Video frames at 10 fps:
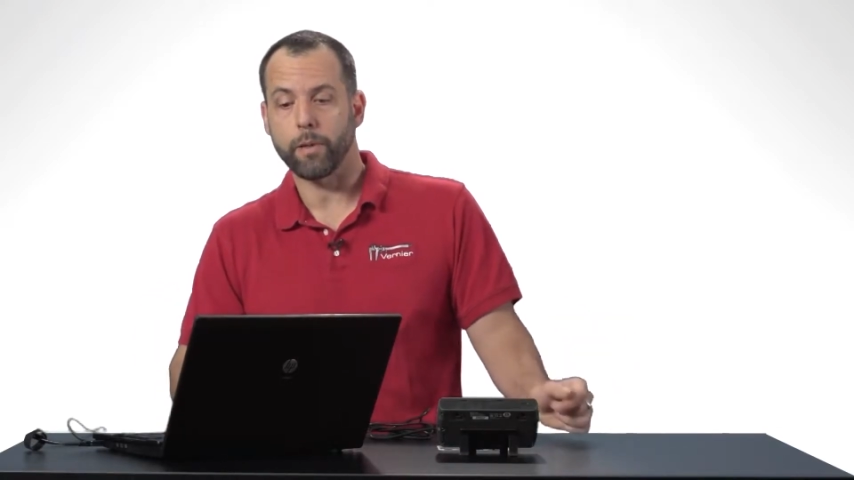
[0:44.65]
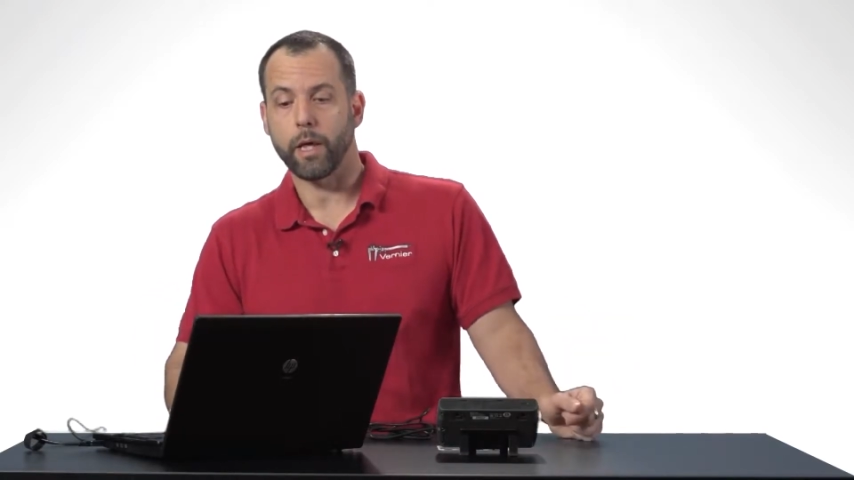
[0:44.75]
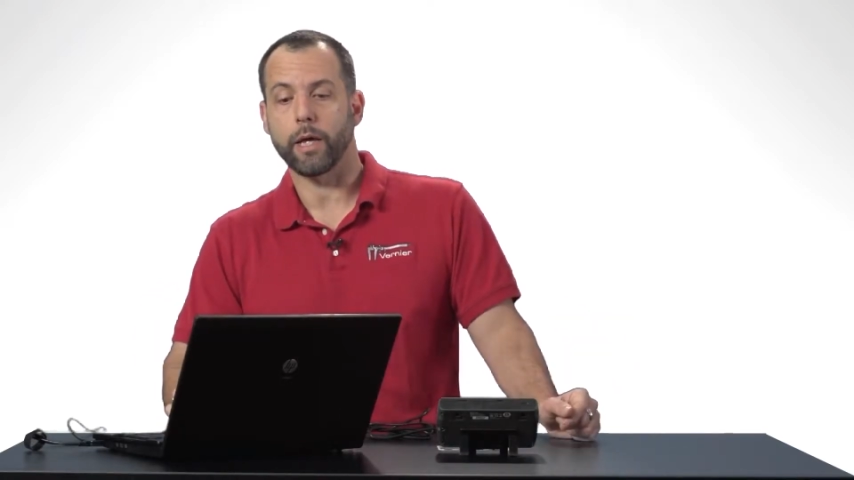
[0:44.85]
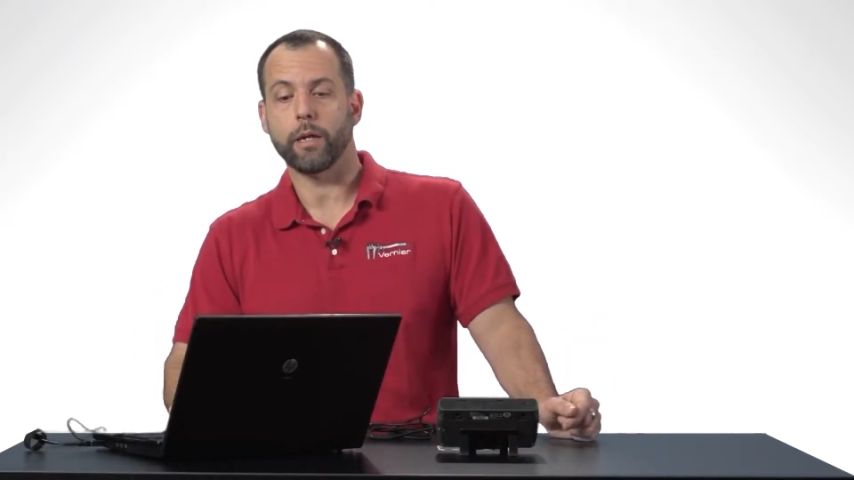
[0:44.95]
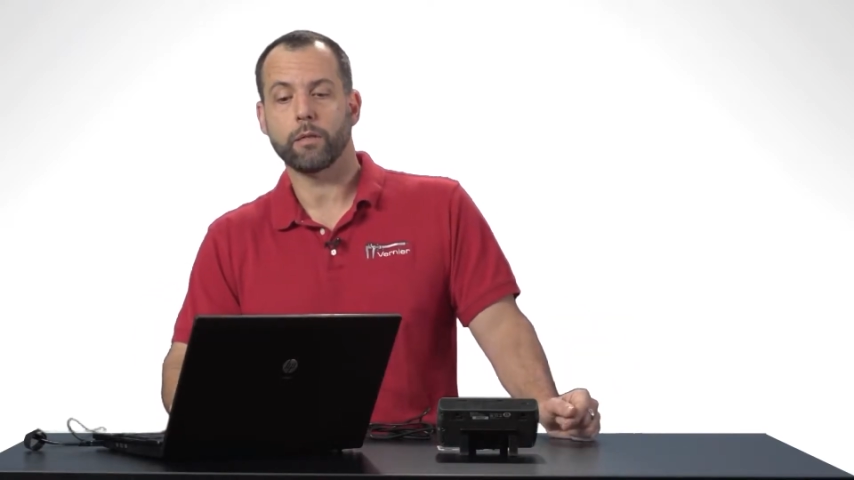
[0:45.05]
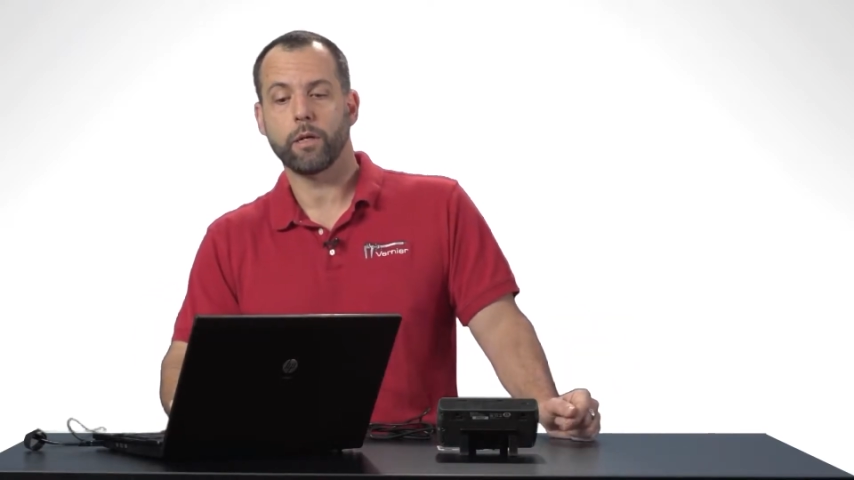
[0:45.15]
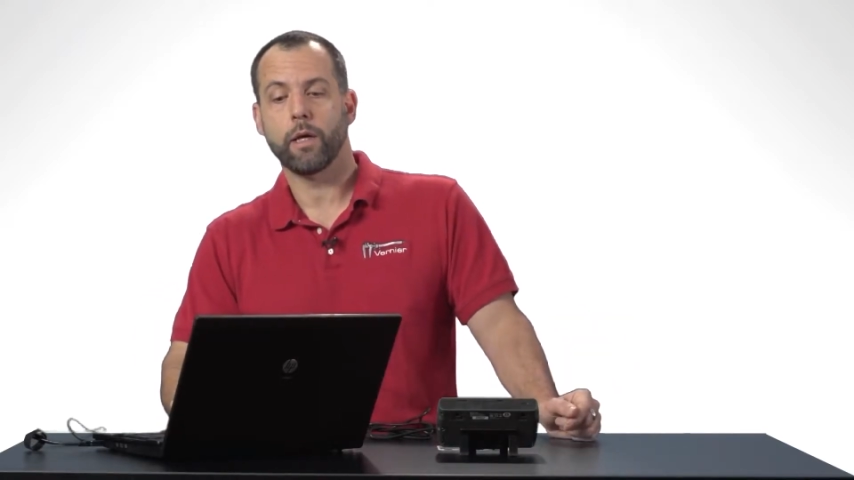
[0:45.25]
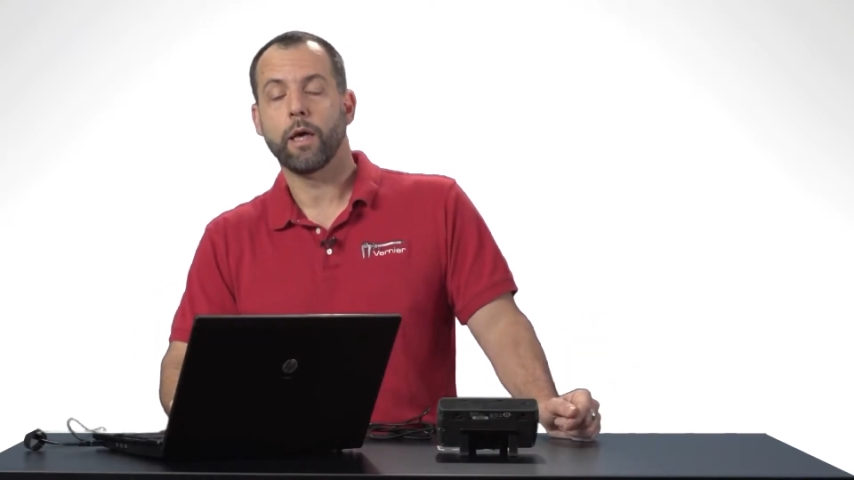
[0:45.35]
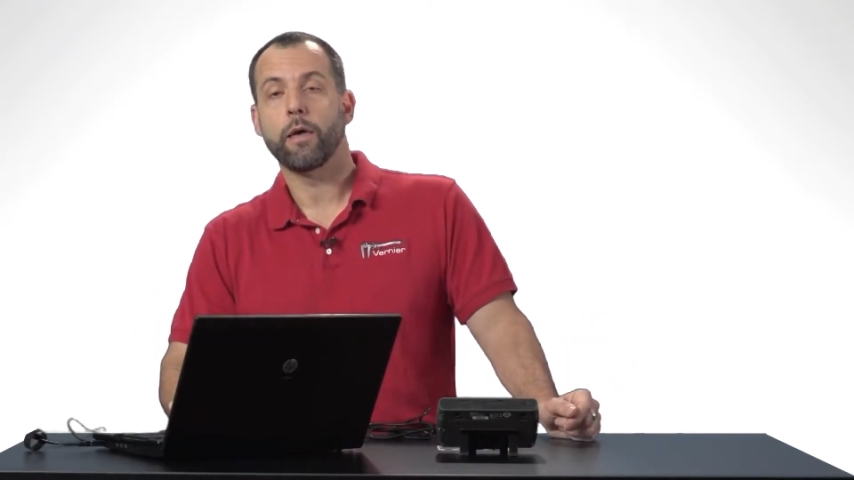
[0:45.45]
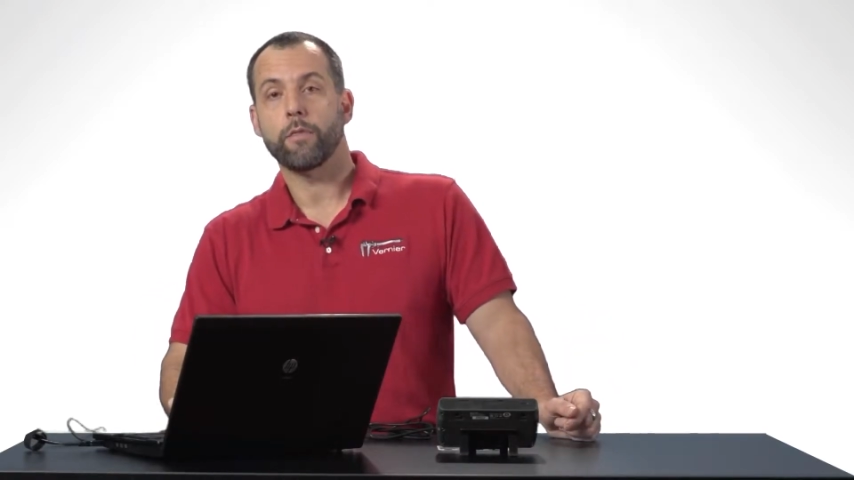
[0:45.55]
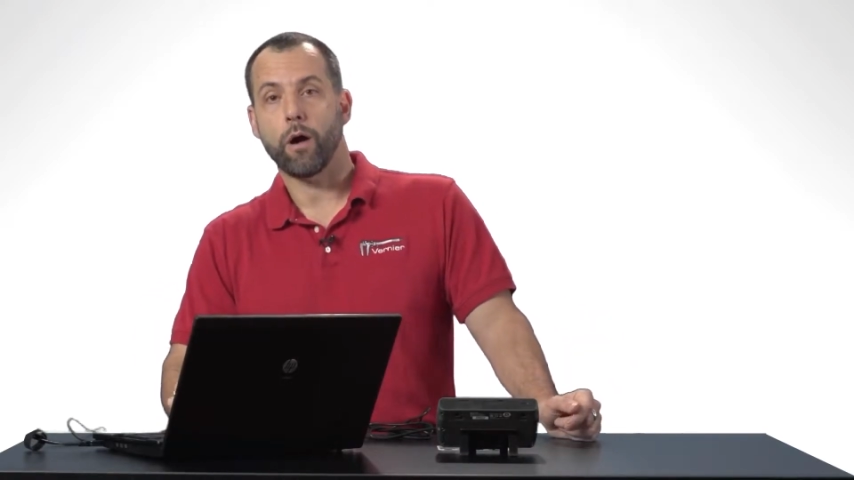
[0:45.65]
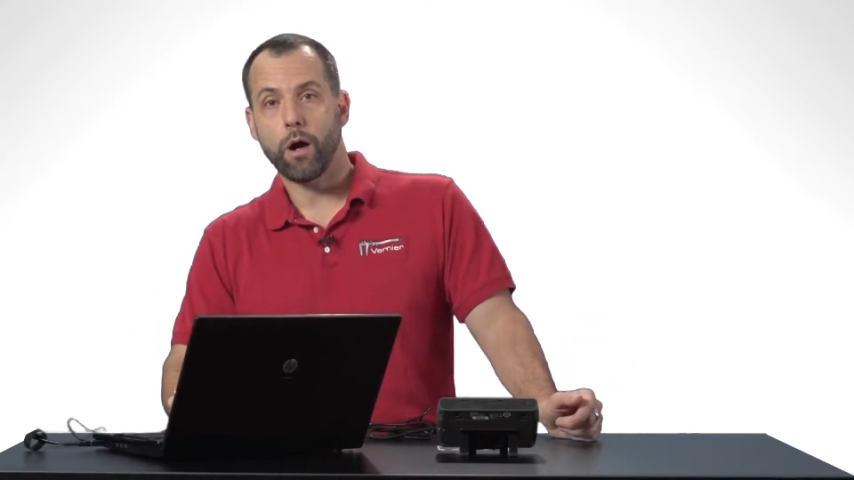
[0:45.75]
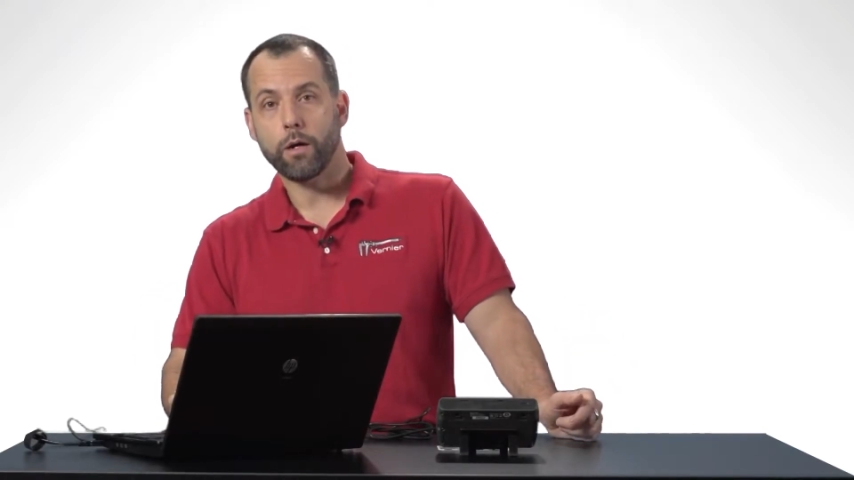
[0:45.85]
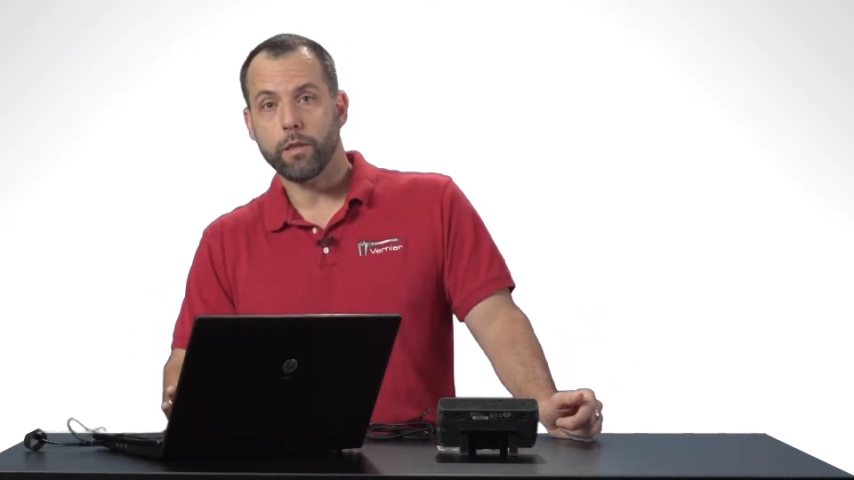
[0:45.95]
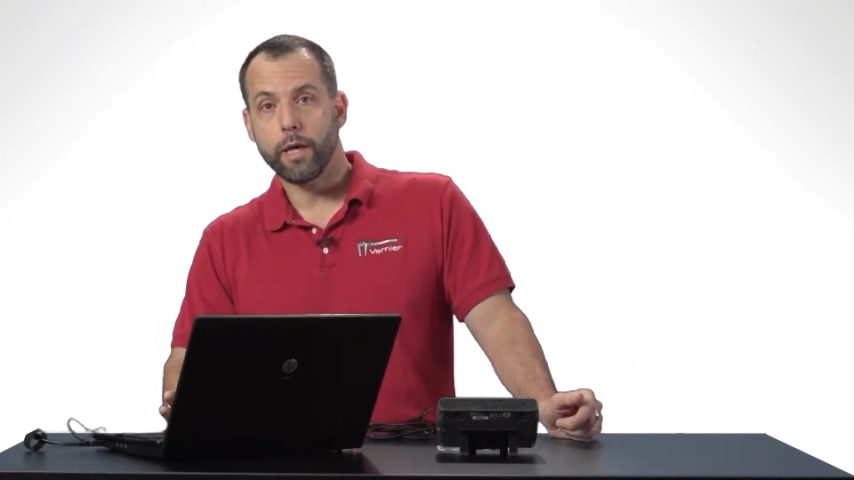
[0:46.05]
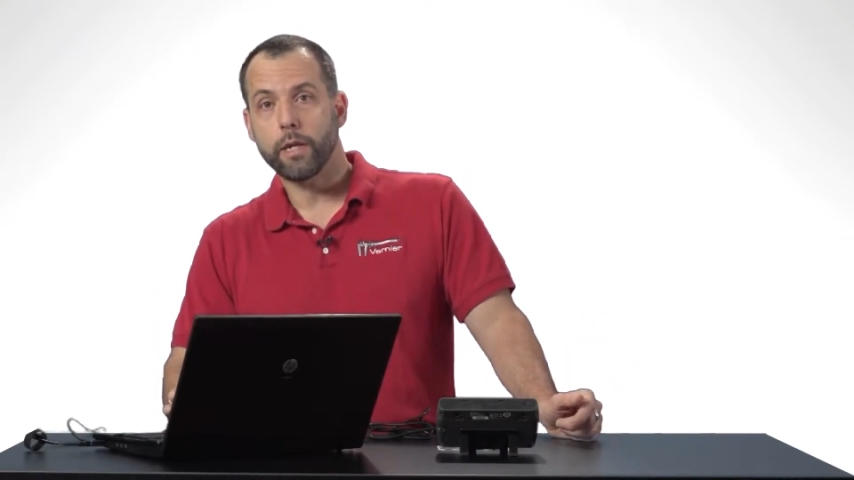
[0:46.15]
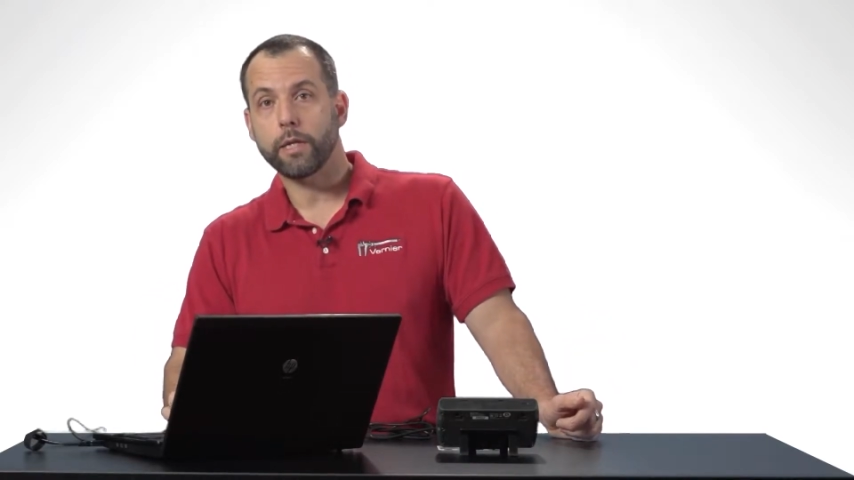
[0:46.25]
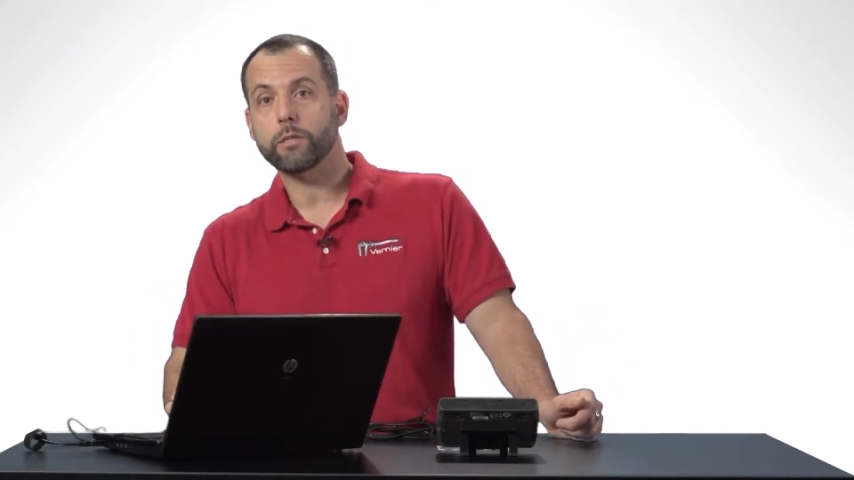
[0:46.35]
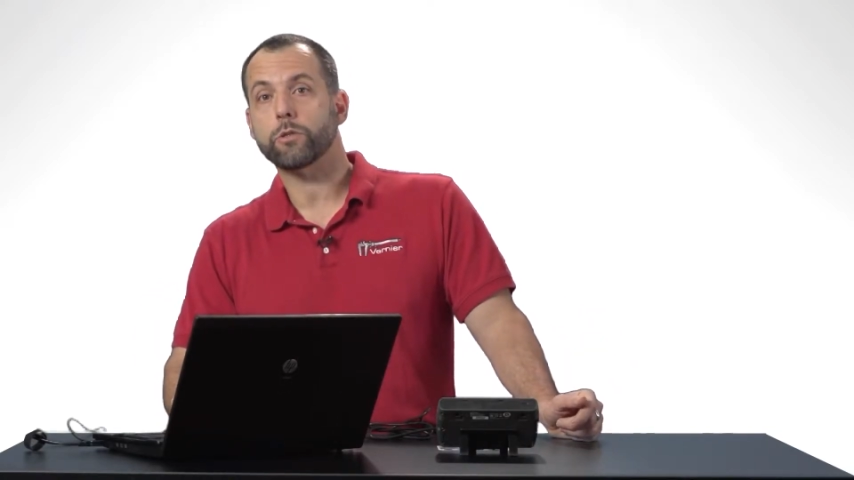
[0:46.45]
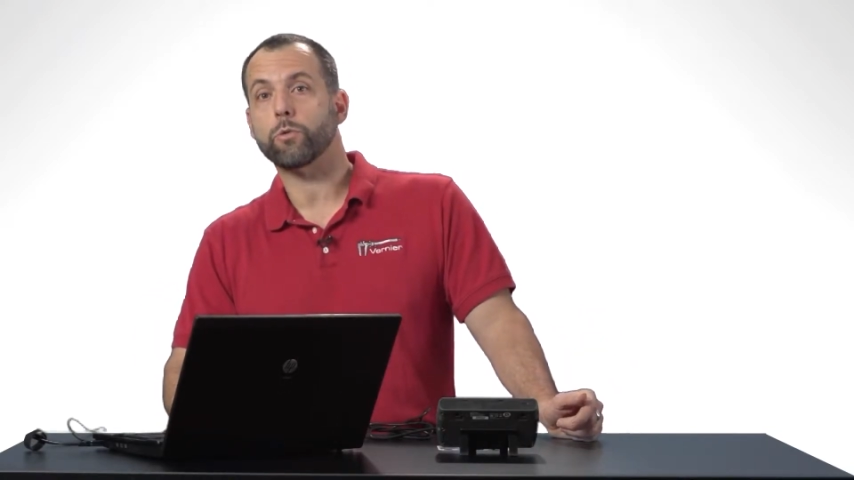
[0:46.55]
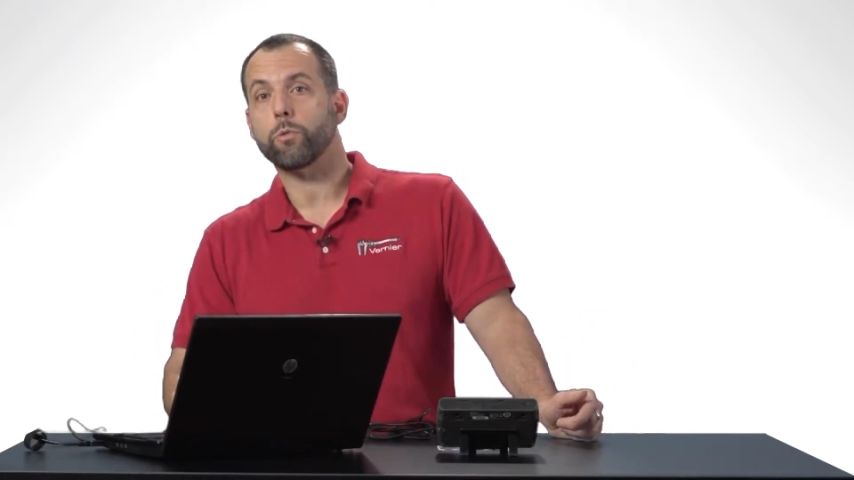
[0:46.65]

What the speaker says: blood. The heart then needs to